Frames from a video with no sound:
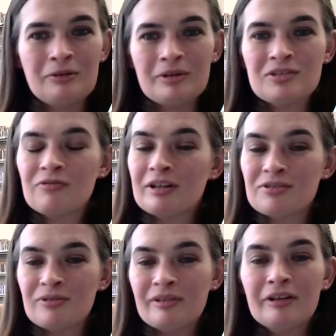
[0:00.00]
his
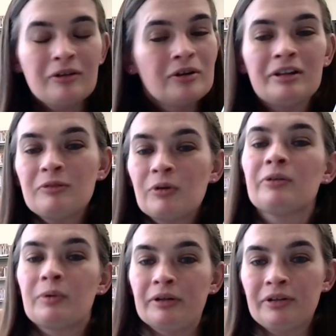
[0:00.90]
friends are all there. Hoodie,
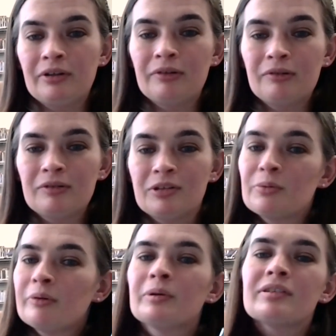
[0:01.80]
where were you? You
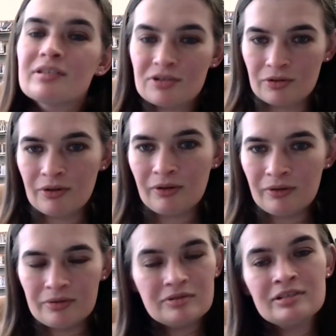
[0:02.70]
were with this
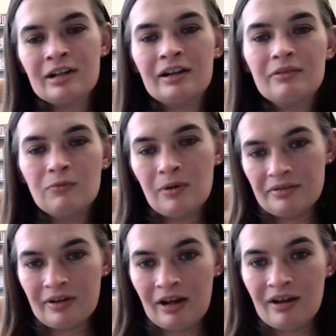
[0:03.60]
girl who's not one
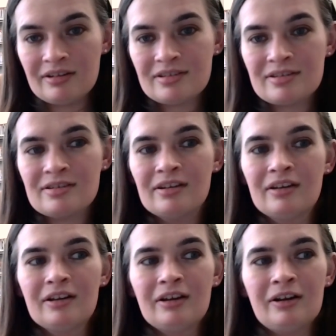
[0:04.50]
of us,
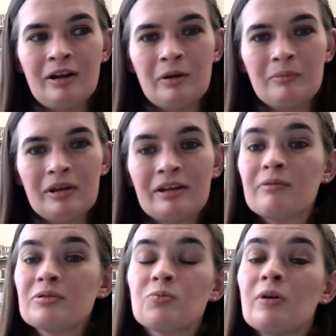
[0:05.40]
and it
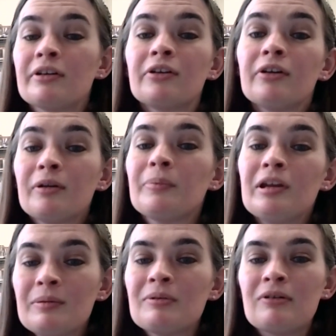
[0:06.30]
was one of her
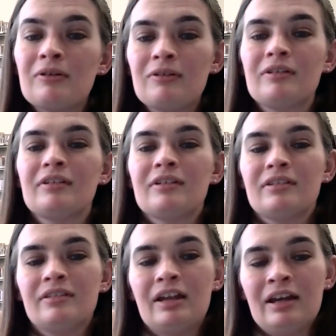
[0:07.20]
people
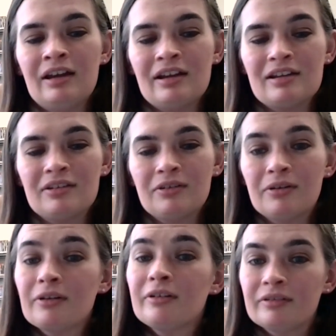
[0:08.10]
that
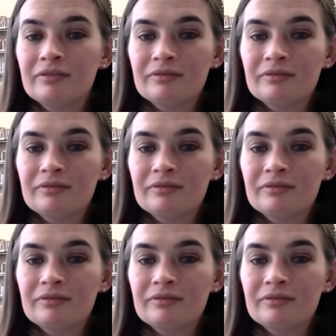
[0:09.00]
hurt